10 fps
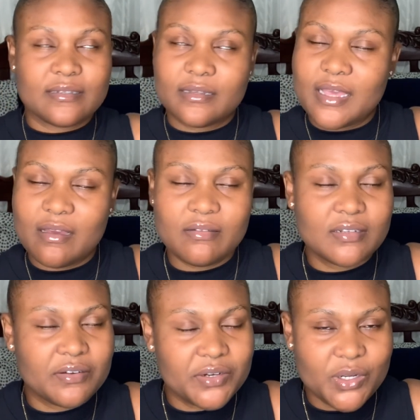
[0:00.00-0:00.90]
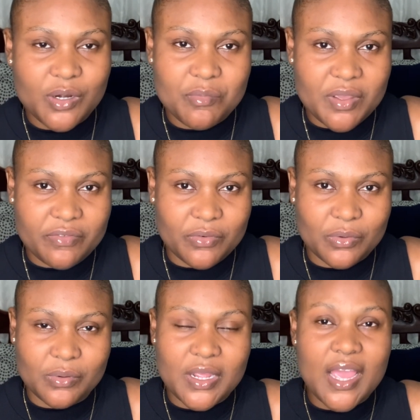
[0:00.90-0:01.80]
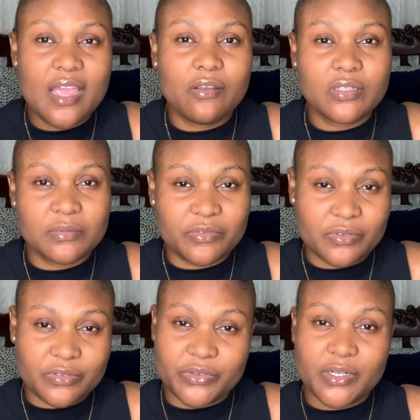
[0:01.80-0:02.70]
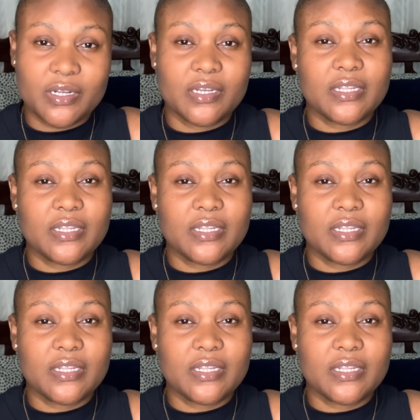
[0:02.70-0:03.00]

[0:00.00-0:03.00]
I could not record my phone. I use my phone to record.